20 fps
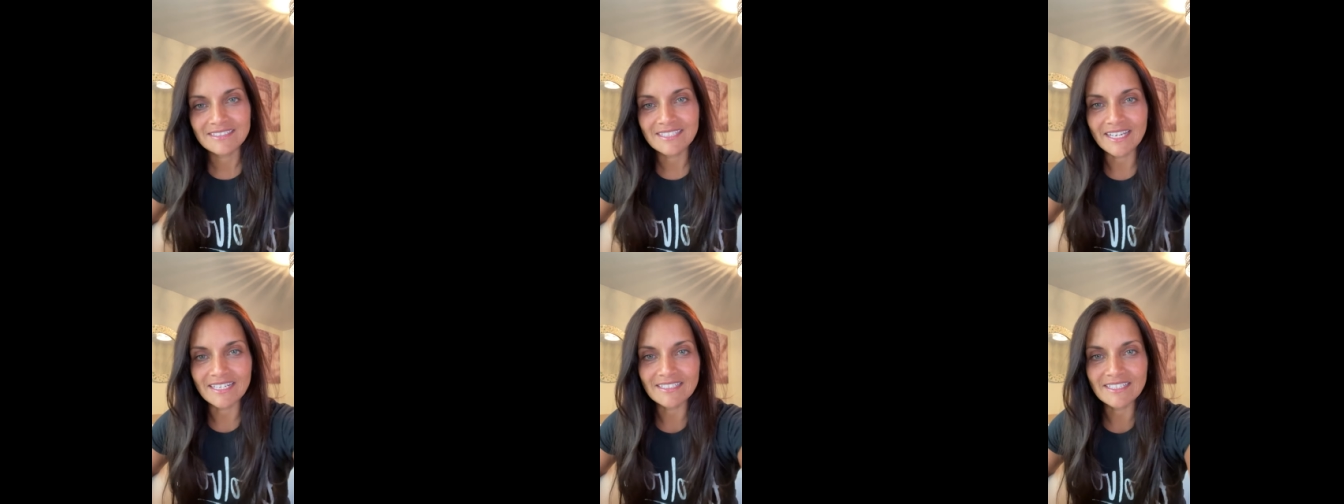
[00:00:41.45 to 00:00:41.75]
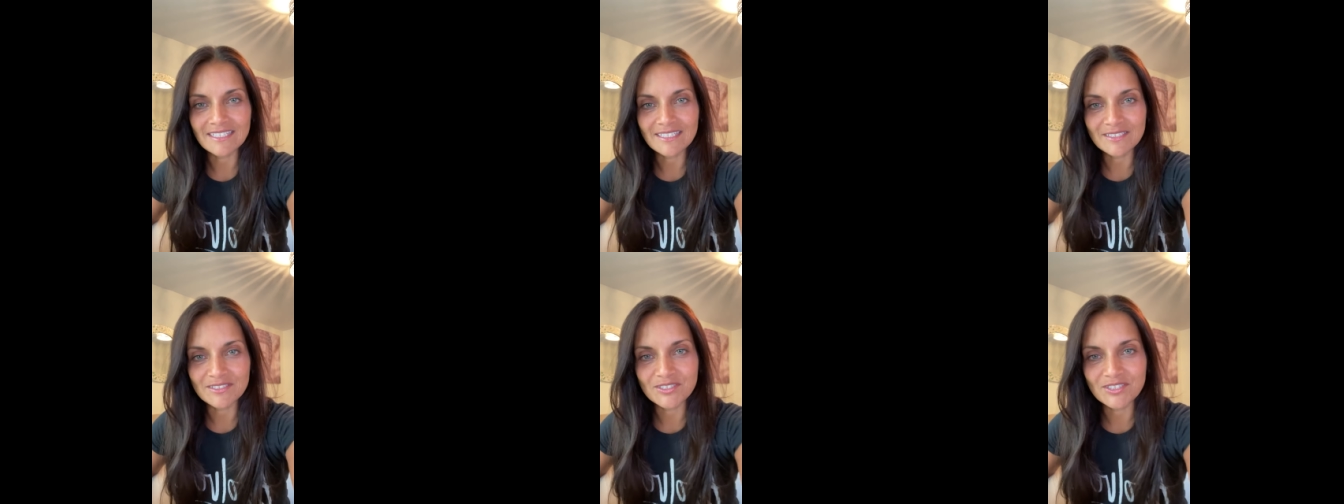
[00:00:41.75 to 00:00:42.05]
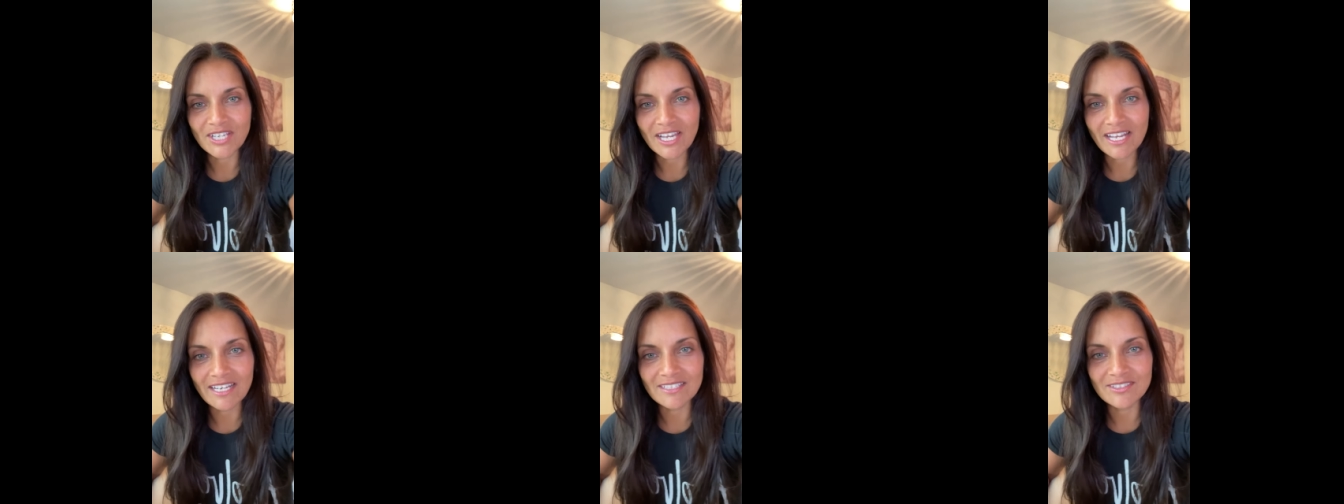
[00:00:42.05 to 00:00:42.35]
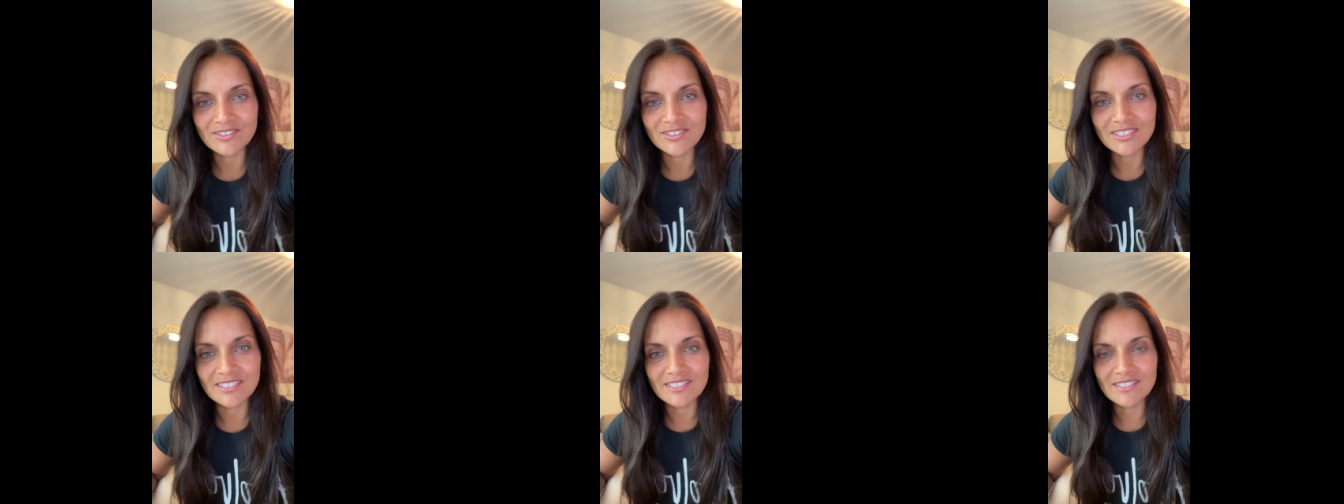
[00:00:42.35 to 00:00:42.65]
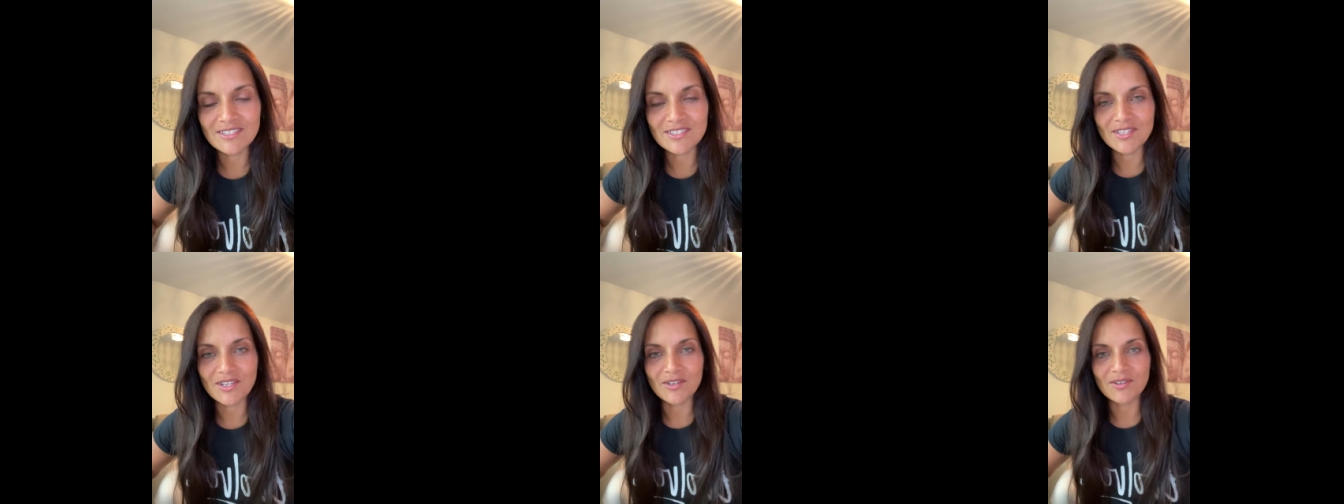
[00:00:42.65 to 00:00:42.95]
technical
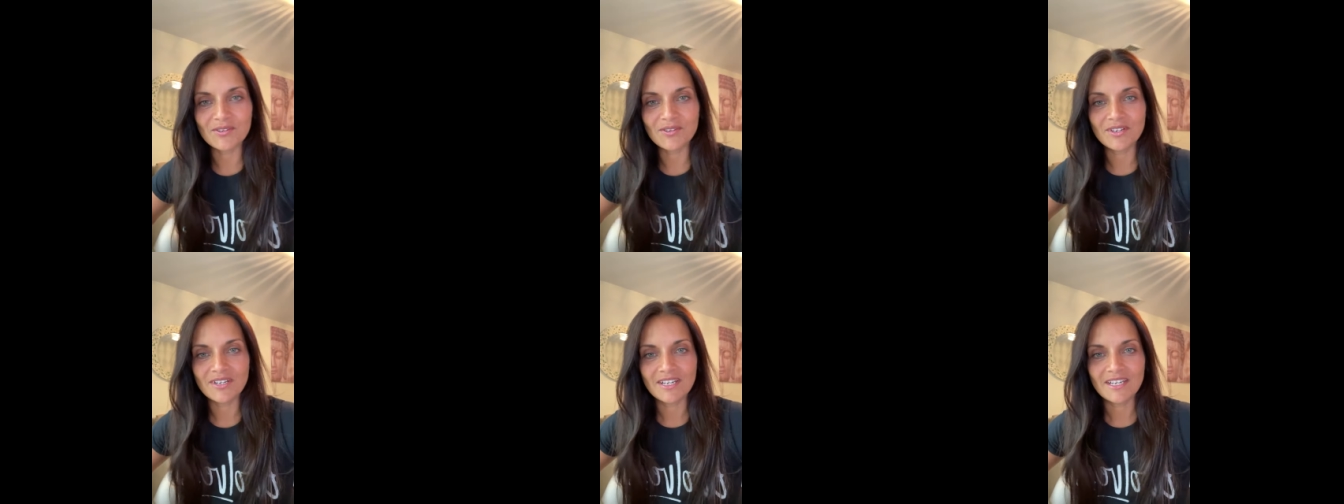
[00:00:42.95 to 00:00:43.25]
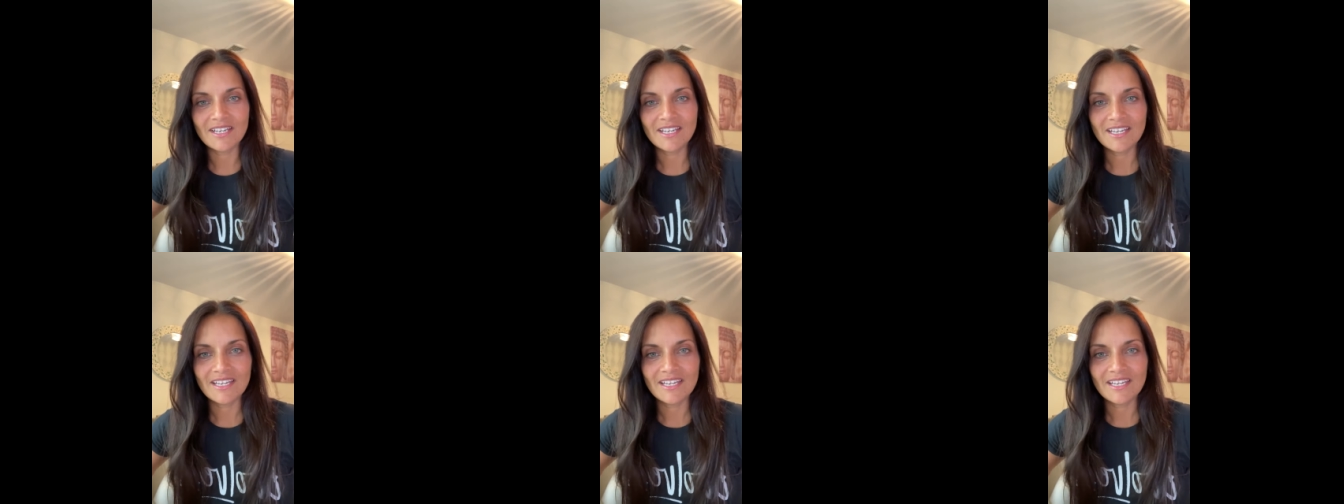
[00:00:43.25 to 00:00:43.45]
challenges. So